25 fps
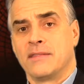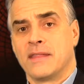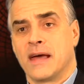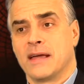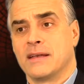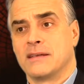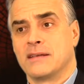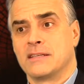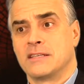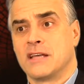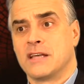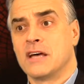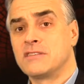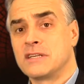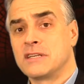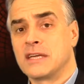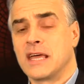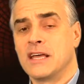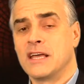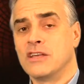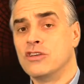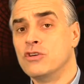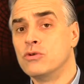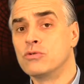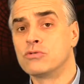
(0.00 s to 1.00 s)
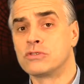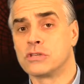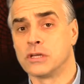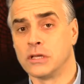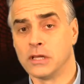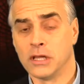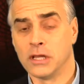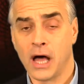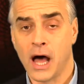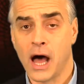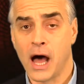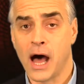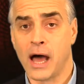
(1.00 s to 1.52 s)
that doesn't get used a
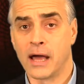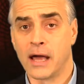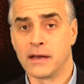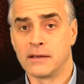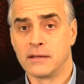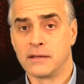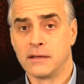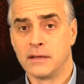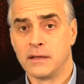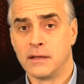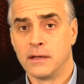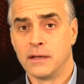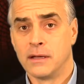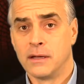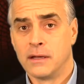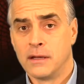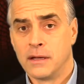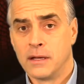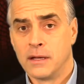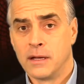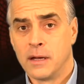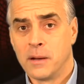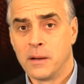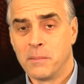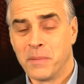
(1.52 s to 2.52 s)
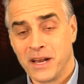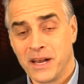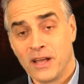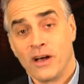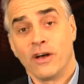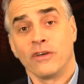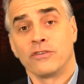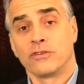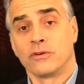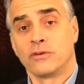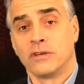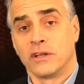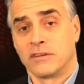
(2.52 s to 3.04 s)
lot, but he
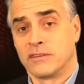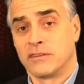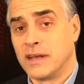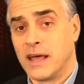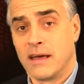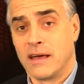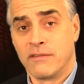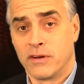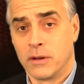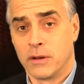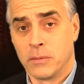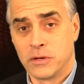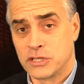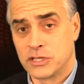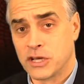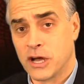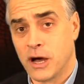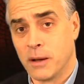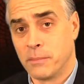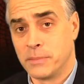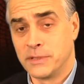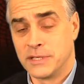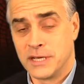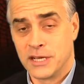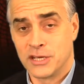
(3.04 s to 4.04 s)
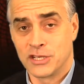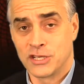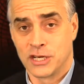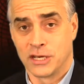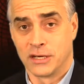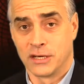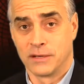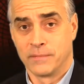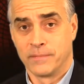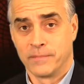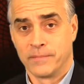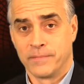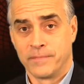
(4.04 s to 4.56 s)
also doesn't have very much
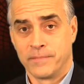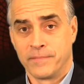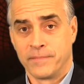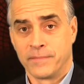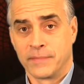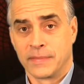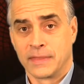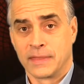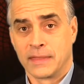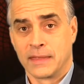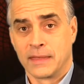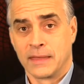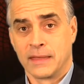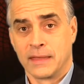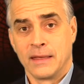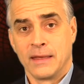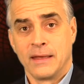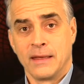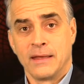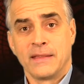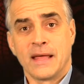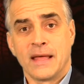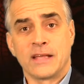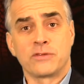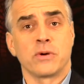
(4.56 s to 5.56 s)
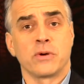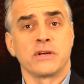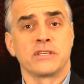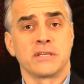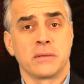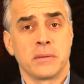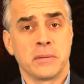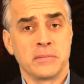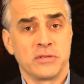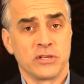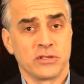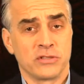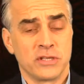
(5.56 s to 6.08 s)
competition. That's why
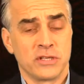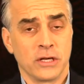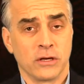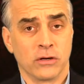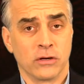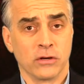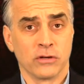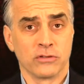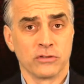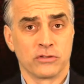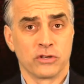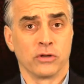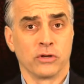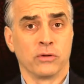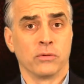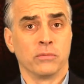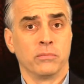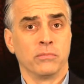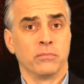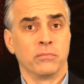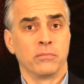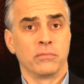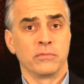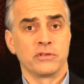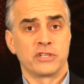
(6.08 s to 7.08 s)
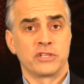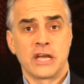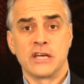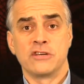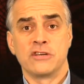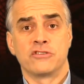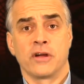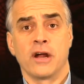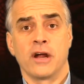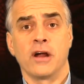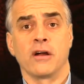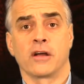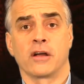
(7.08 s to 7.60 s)
sometimes you'll see girls will
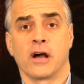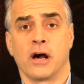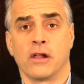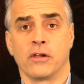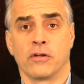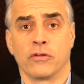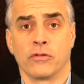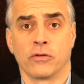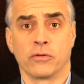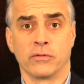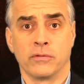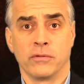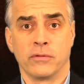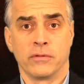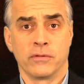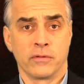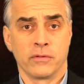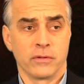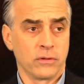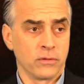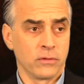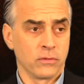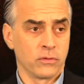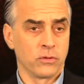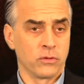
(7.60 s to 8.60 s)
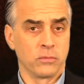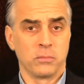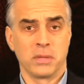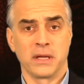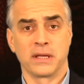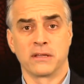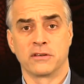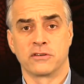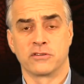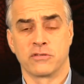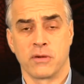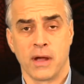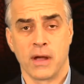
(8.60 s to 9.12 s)
change their hair color. The
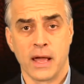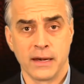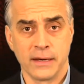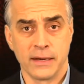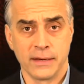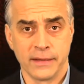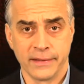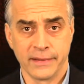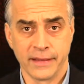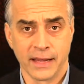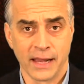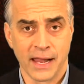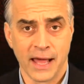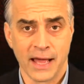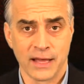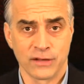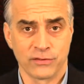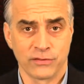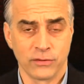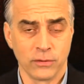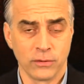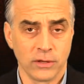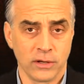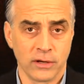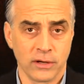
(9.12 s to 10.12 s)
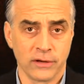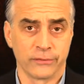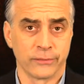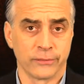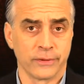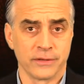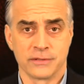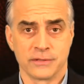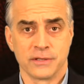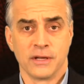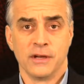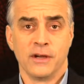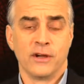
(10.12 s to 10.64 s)
big trend in the last few years
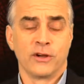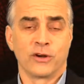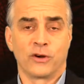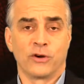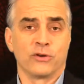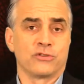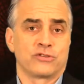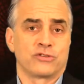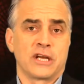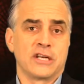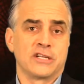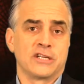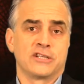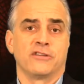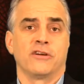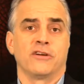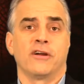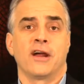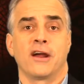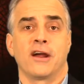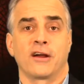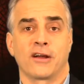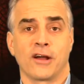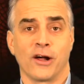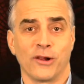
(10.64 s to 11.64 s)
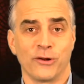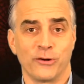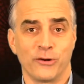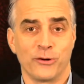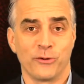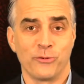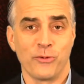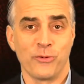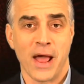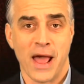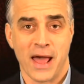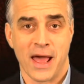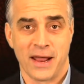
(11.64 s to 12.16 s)
was girls changing their hair color to
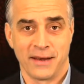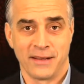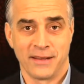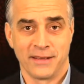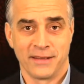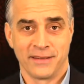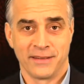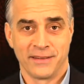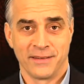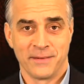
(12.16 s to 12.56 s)
red.